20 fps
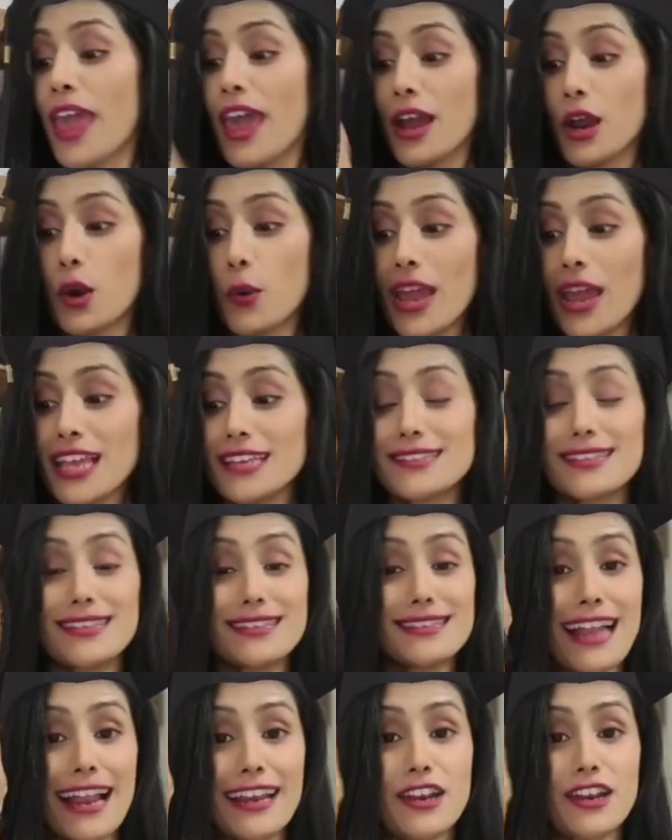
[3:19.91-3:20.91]
Grey is the
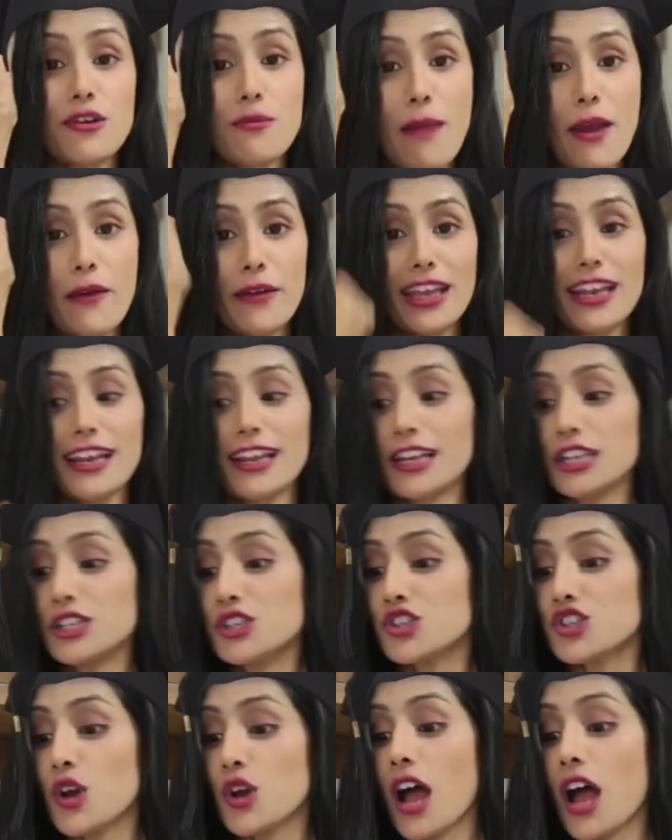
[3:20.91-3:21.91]
standard American
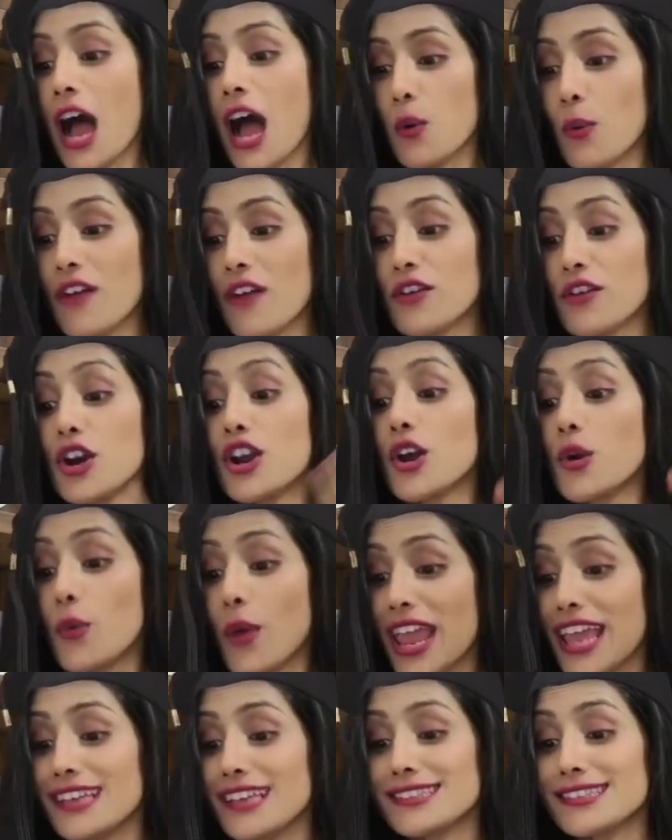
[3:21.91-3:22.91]
English. However,
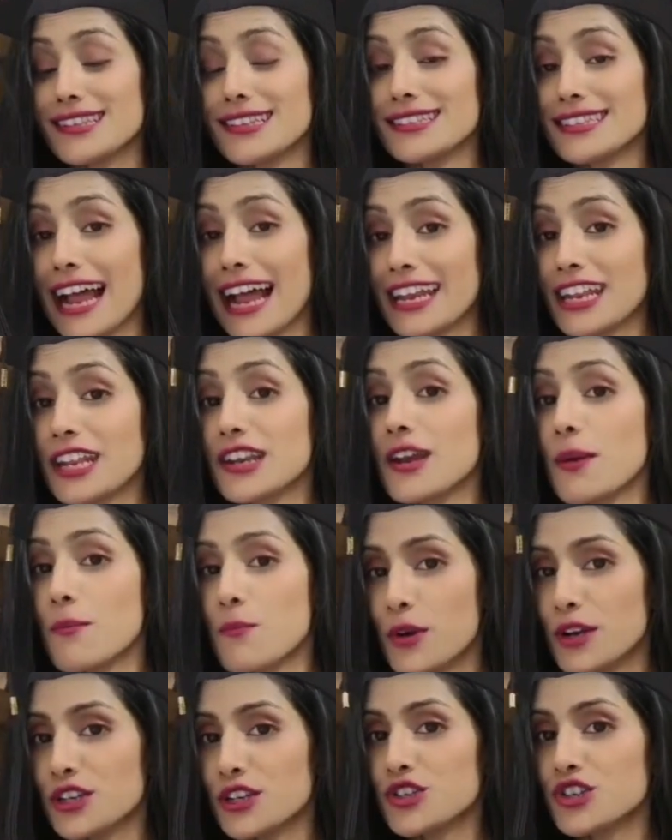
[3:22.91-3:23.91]
grey is the standard
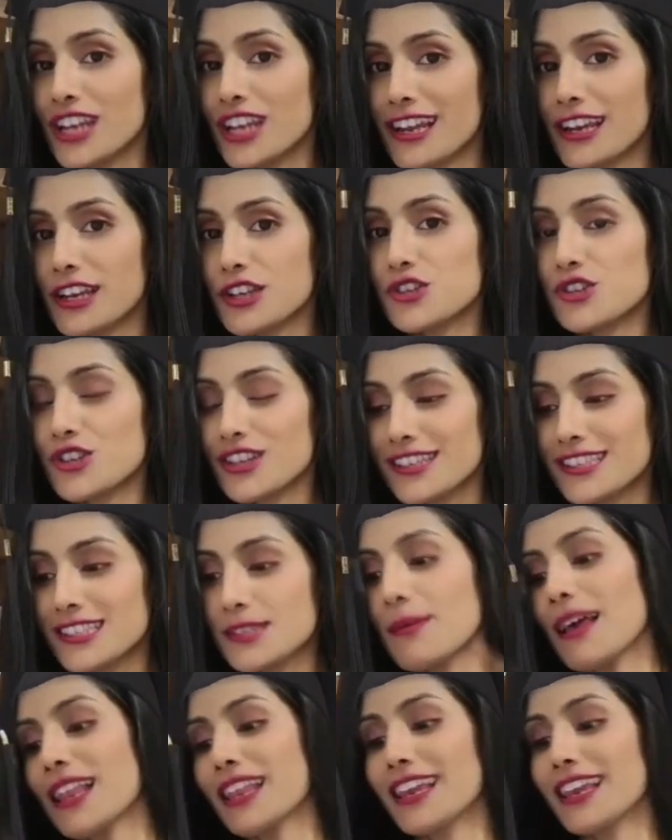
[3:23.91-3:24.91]
British English
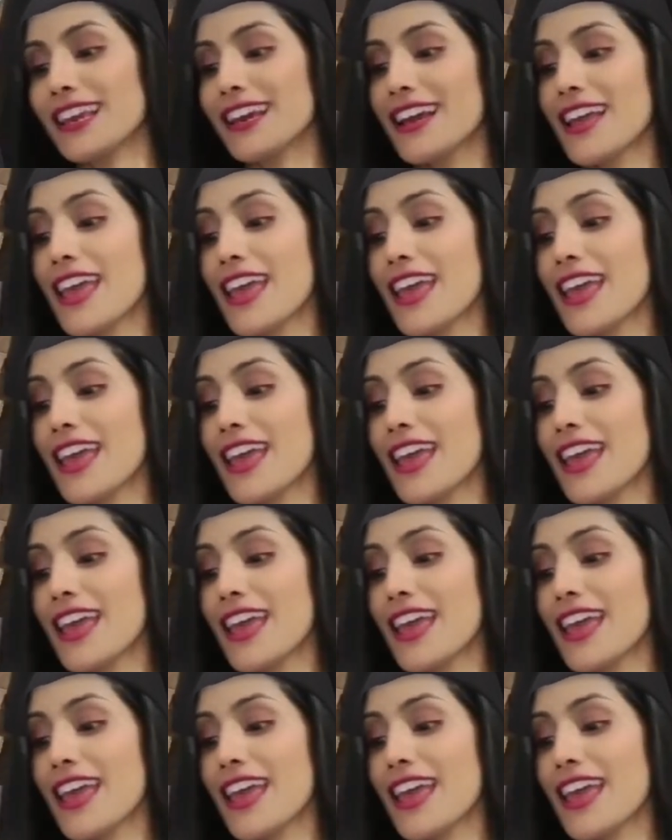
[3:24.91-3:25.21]
spelling.